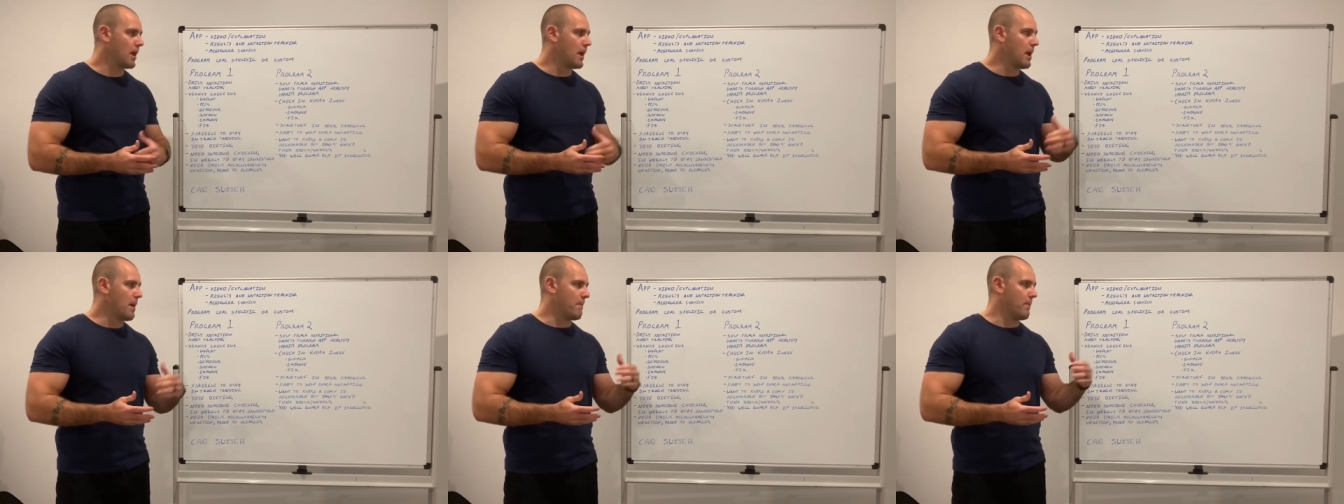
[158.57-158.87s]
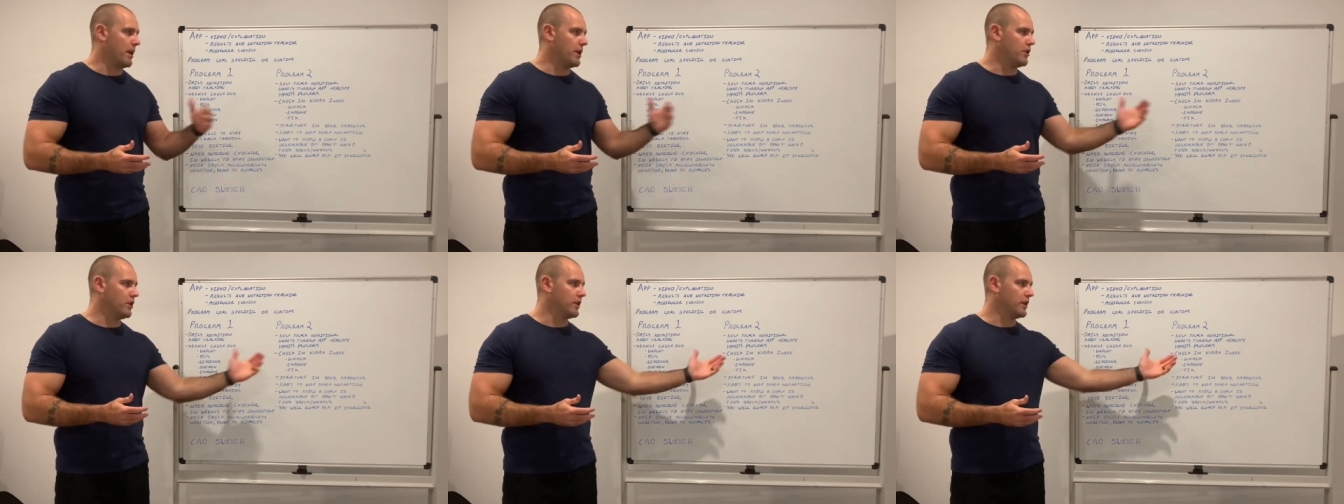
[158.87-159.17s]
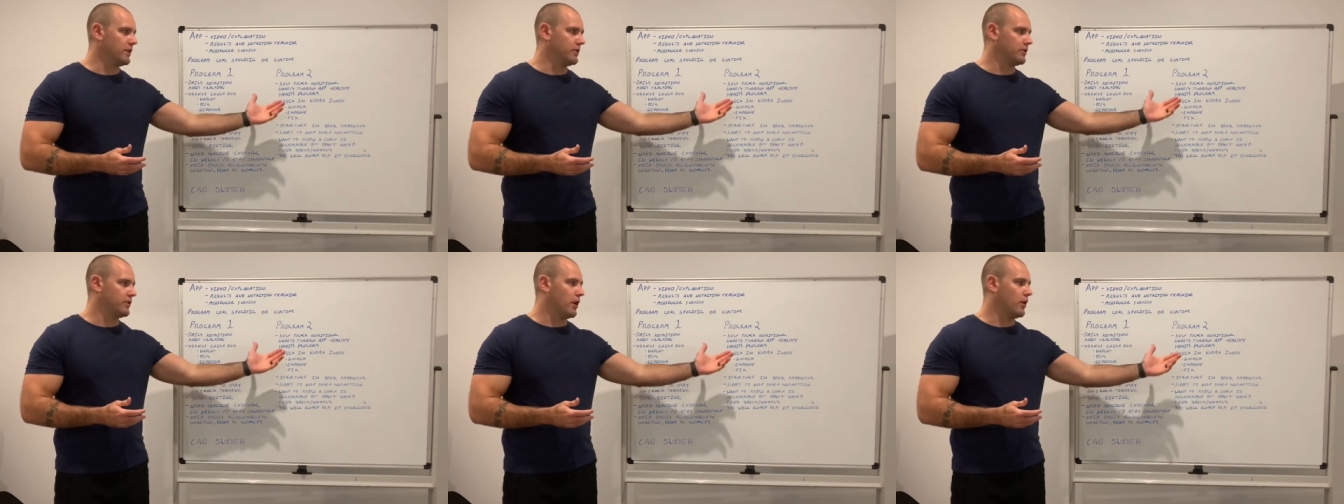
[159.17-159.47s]
But you're
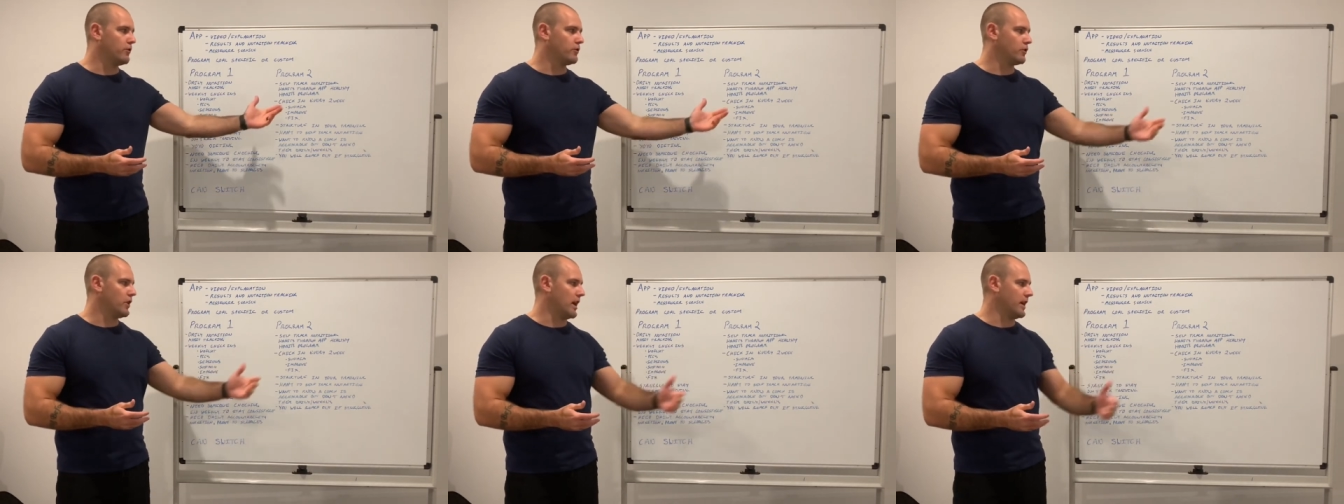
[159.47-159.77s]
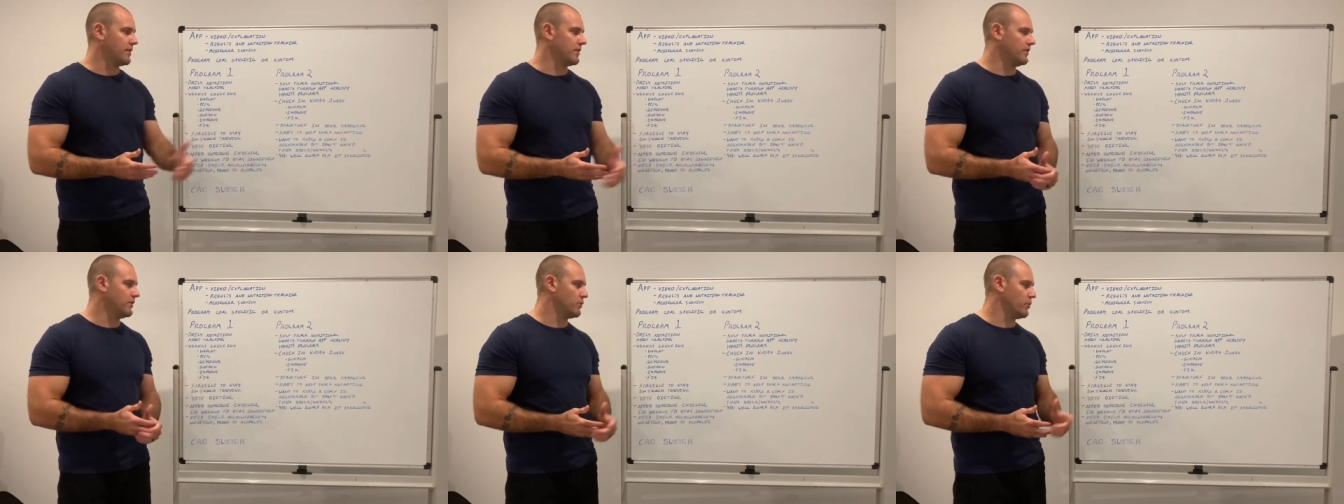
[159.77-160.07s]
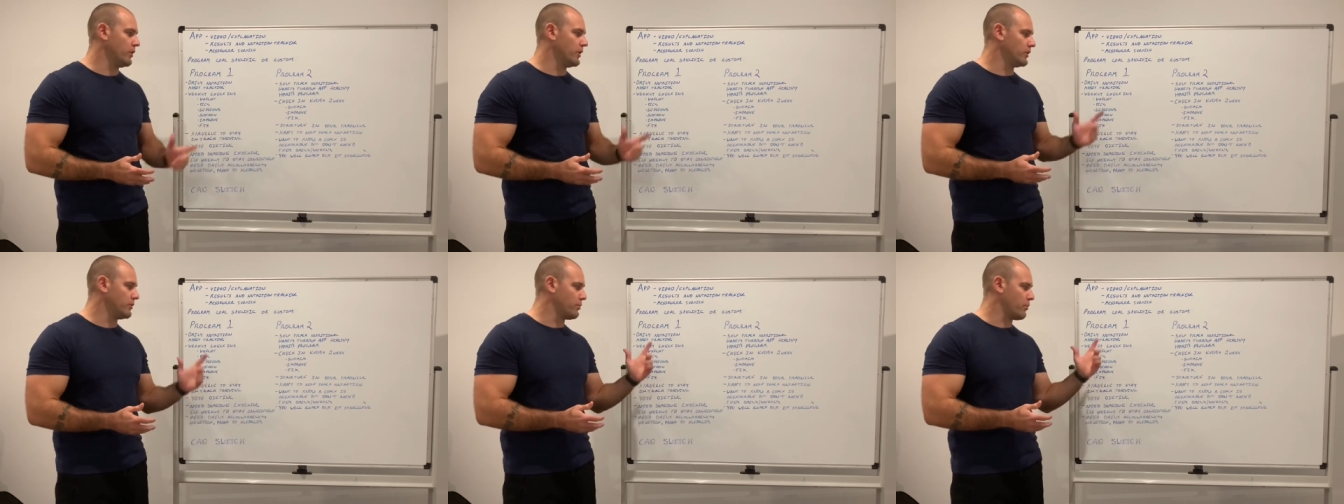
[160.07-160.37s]
going to self track this,
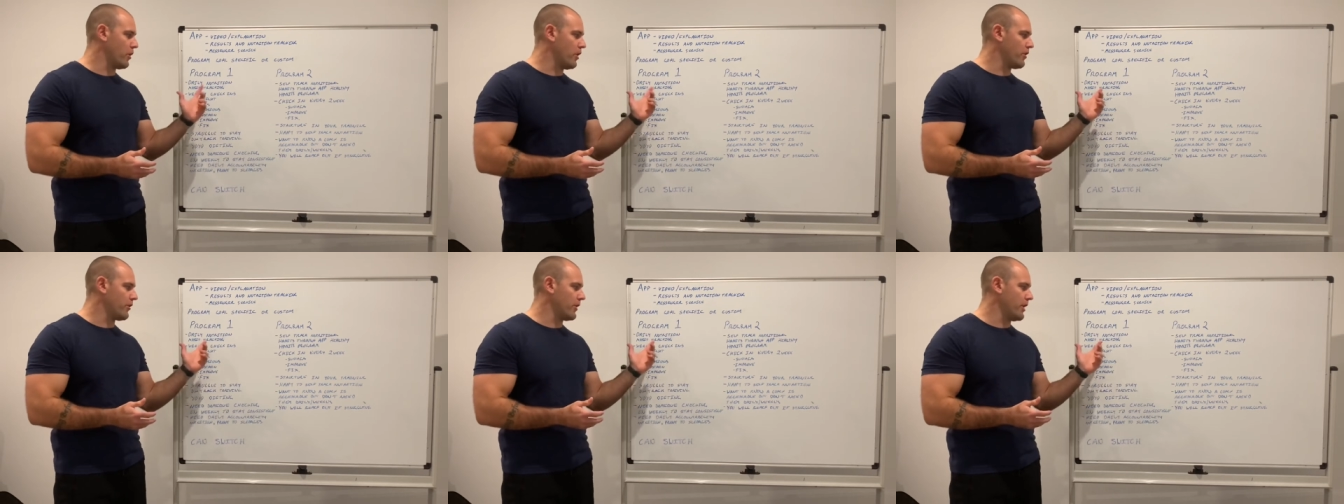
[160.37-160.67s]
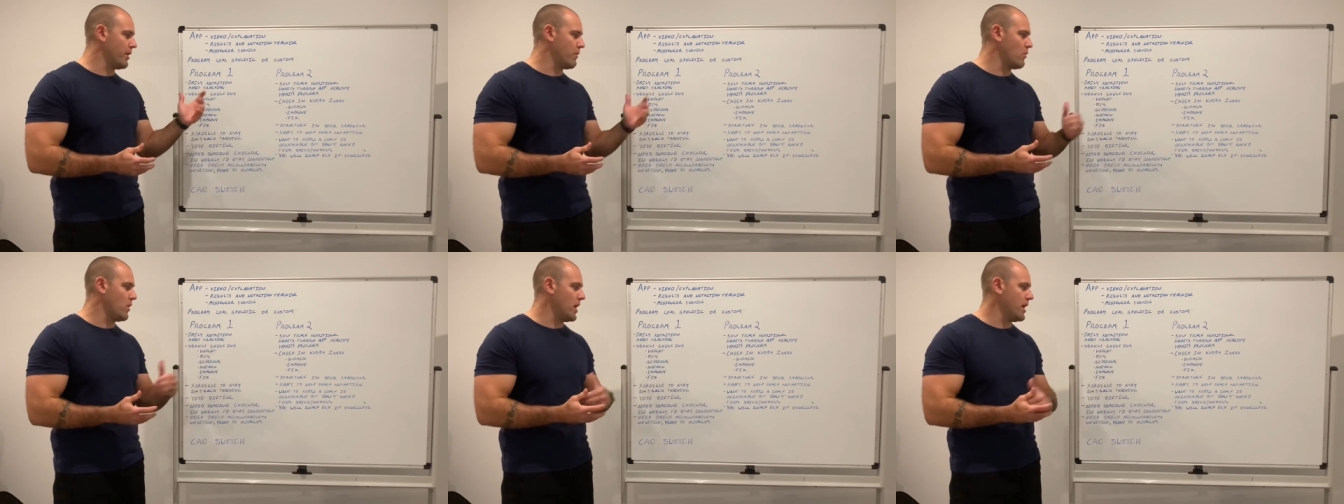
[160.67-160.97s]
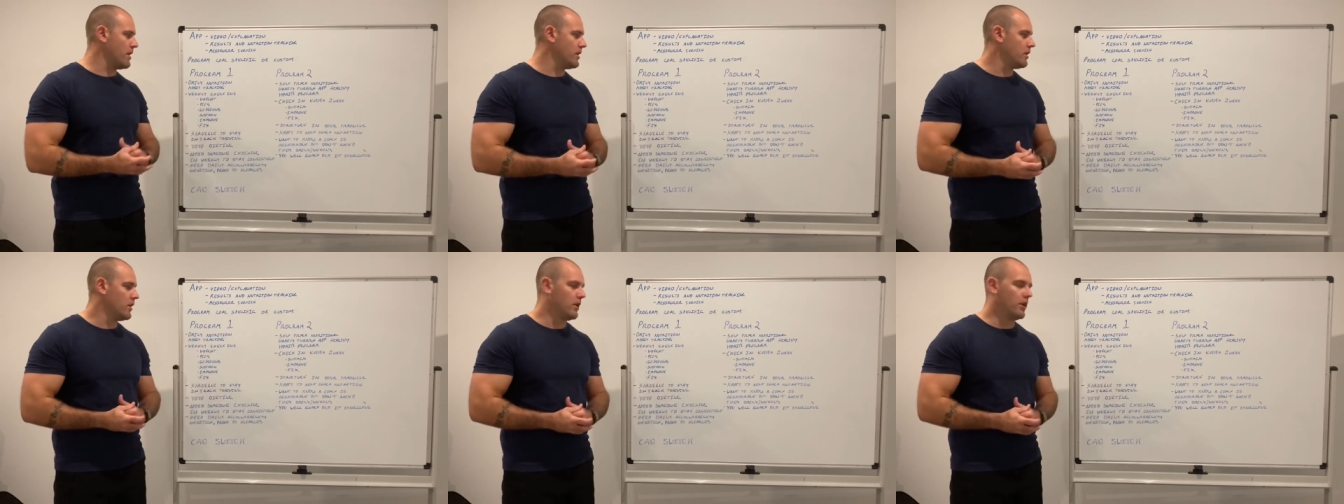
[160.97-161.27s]
whereas program
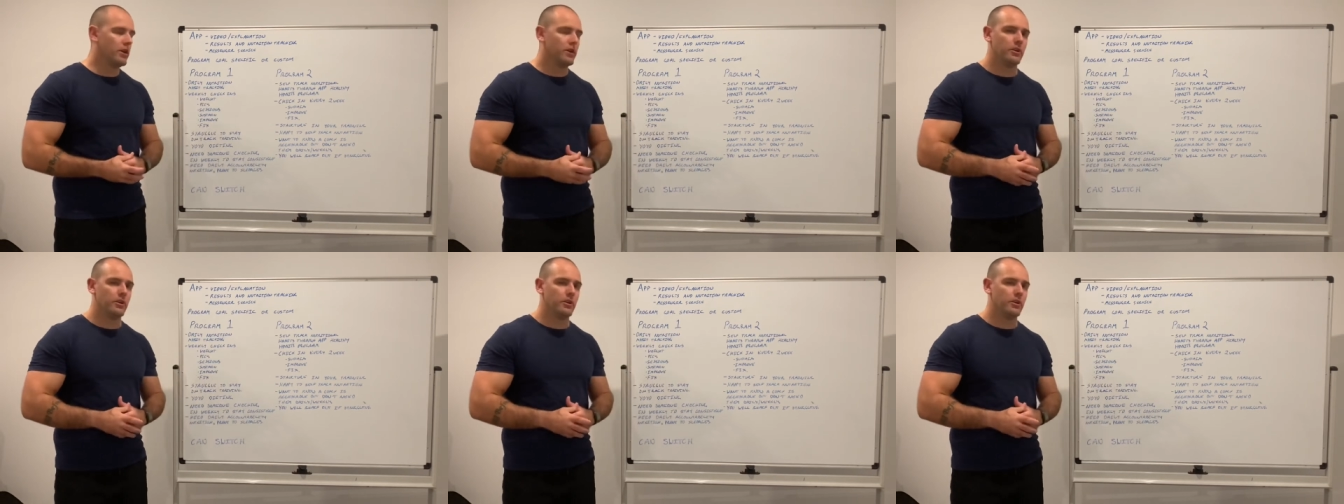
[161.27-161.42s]
one,